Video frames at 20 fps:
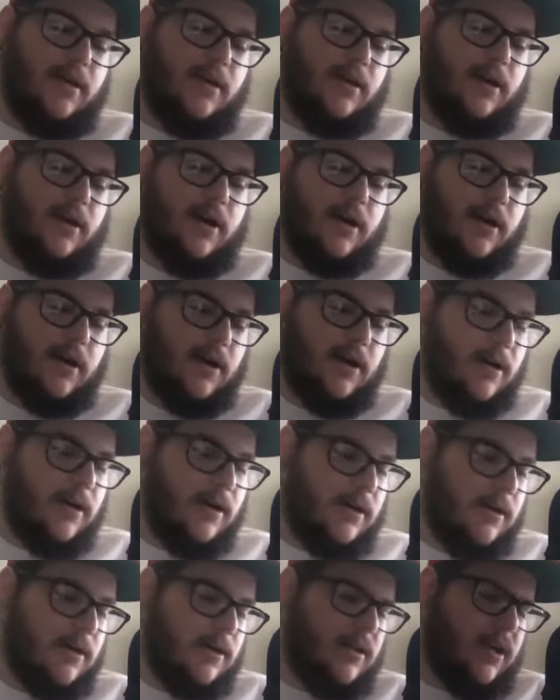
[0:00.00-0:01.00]
I
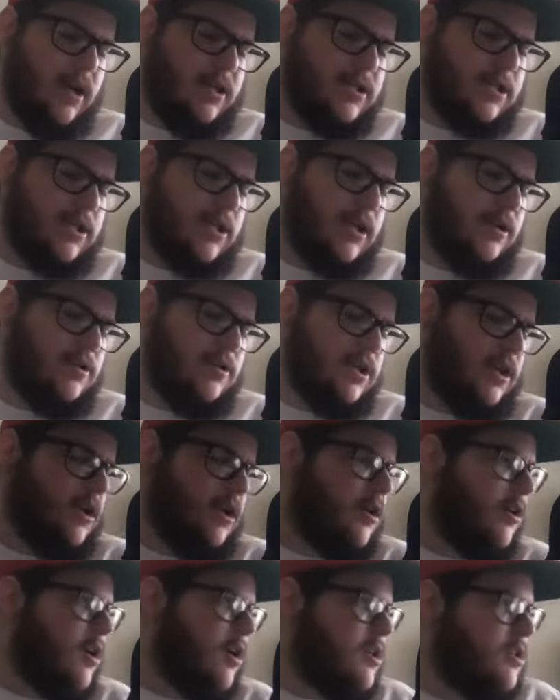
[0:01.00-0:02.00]
was like,
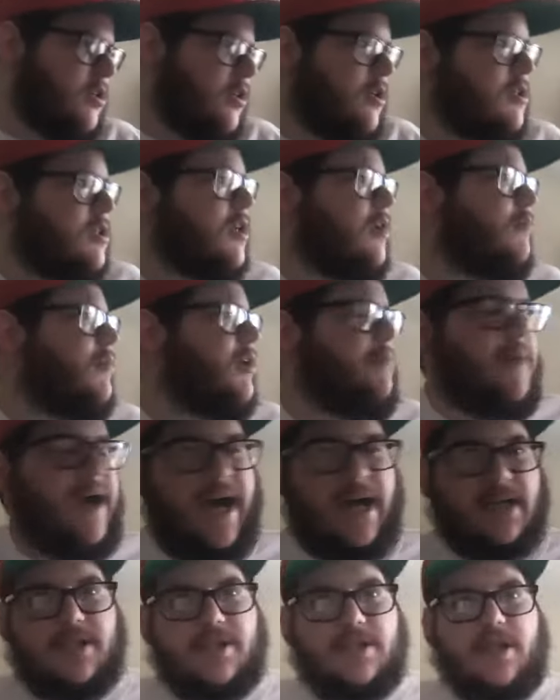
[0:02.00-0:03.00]
oh, I saw he's coming to
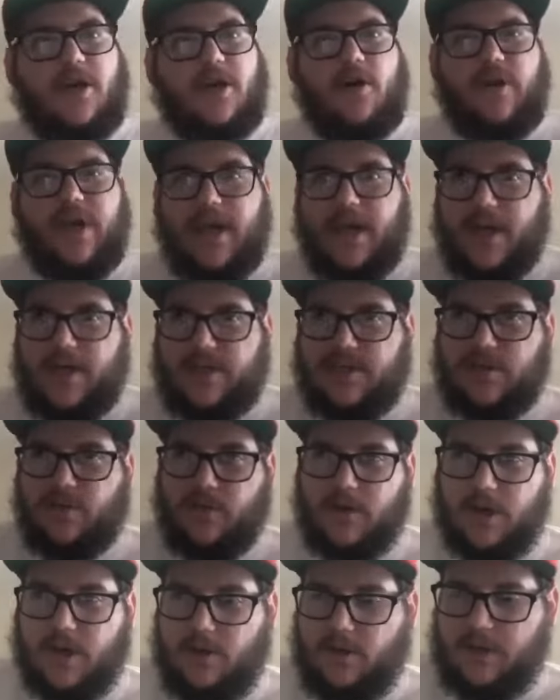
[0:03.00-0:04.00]
Mass. He's like, oh yeah, actually
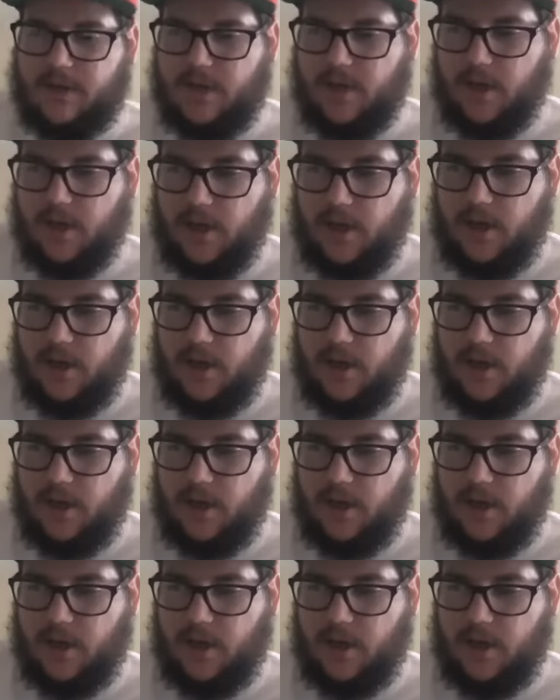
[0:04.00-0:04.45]
we're going there.